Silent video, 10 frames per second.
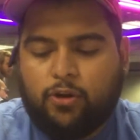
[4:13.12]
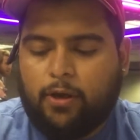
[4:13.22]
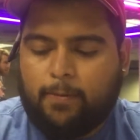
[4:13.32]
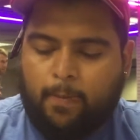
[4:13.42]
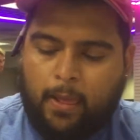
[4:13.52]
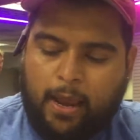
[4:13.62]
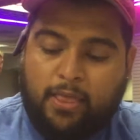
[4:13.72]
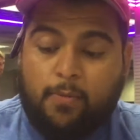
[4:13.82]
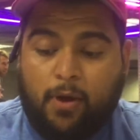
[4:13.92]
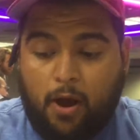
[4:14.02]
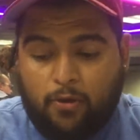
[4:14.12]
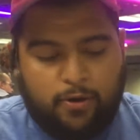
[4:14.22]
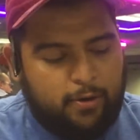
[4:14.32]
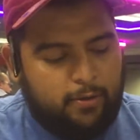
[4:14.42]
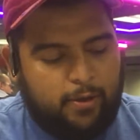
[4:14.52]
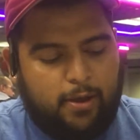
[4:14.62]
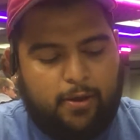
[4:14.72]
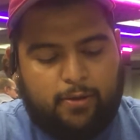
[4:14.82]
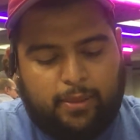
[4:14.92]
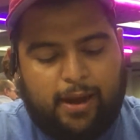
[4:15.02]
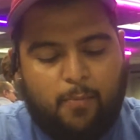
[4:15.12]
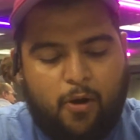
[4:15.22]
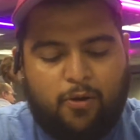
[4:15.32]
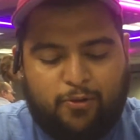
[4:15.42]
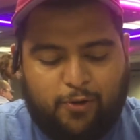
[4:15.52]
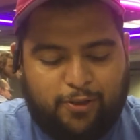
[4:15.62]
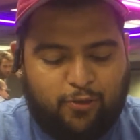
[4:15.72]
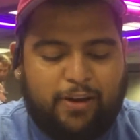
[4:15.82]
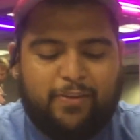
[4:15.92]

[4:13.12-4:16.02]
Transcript: So good. And then my other that I borrowed were 3